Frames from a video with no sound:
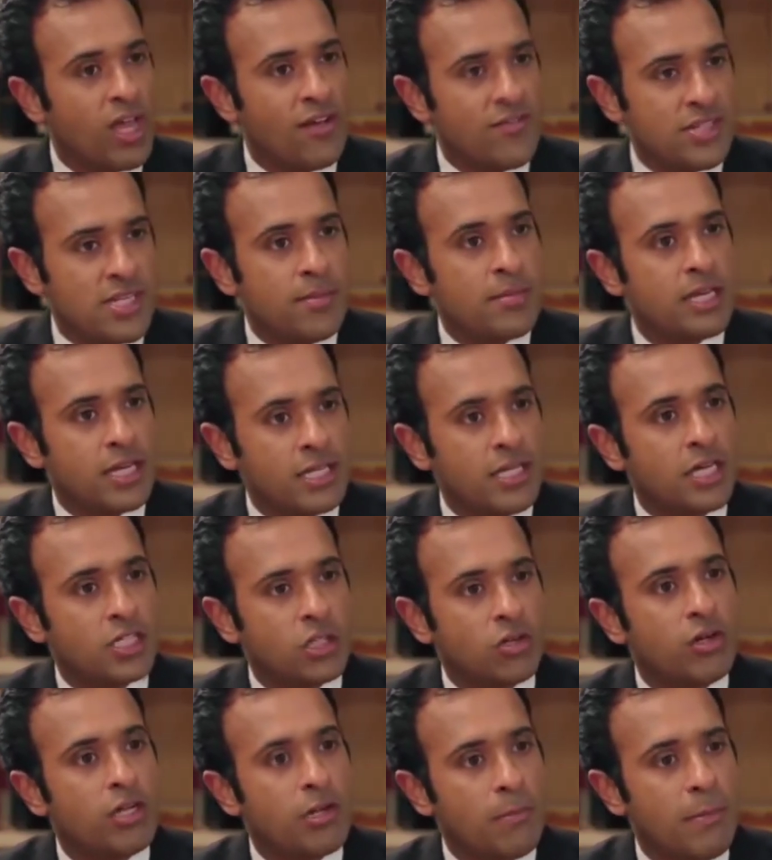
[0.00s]
have
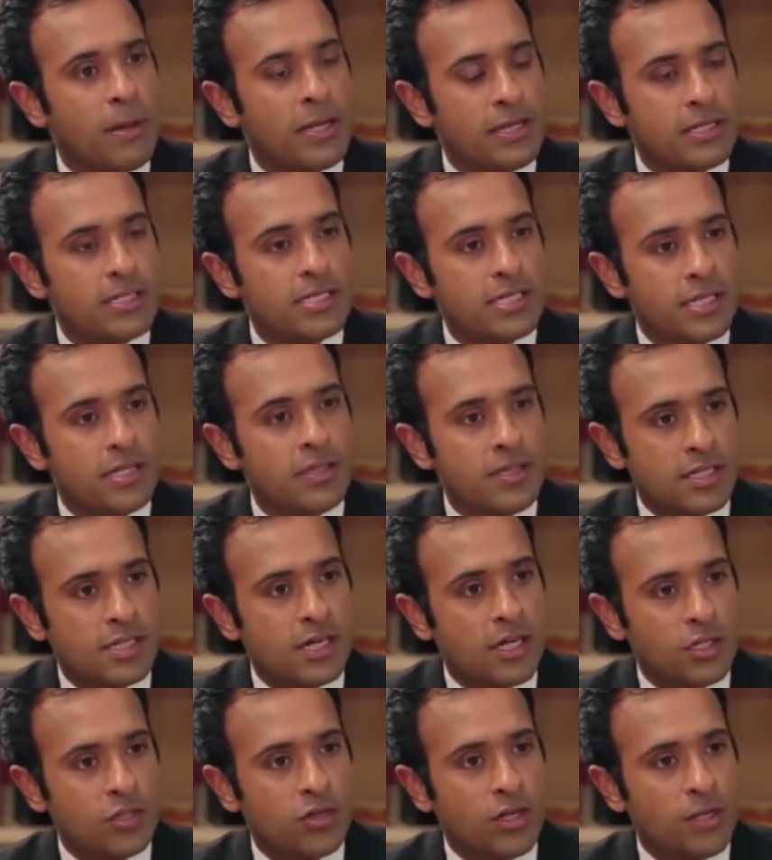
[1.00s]
semiconductor independence in this
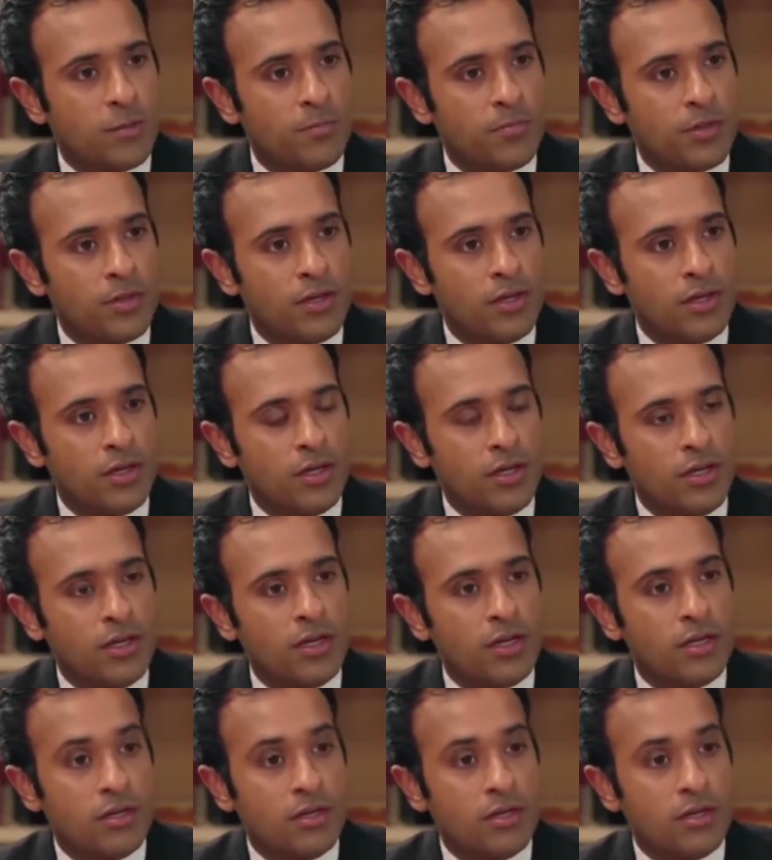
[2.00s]
country. Well, yeah,